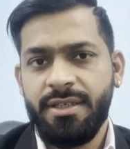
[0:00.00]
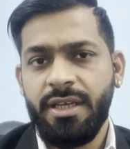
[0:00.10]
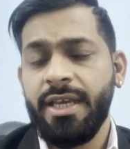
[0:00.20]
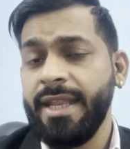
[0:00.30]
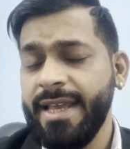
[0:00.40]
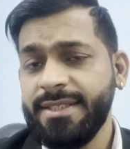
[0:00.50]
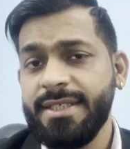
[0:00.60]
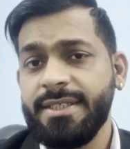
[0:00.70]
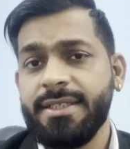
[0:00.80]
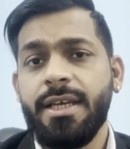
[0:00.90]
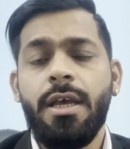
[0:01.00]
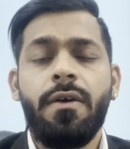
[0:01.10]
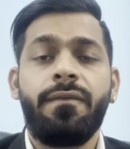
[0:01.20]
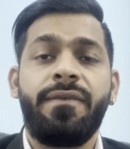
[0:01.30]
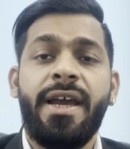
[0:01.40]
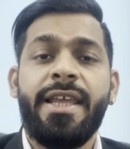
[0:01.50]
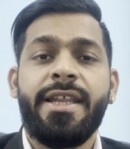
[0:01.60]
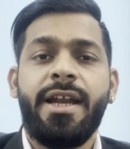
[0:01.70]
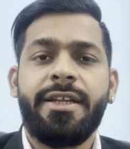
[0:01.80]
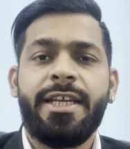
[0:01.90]
In essence, filing an
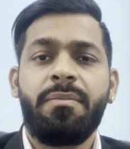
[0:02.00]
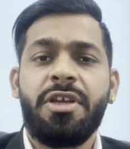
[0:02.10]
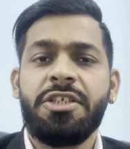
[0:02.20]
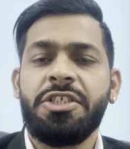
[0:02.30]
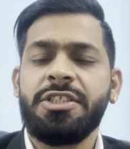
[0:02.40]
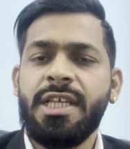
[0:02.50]
RTI applications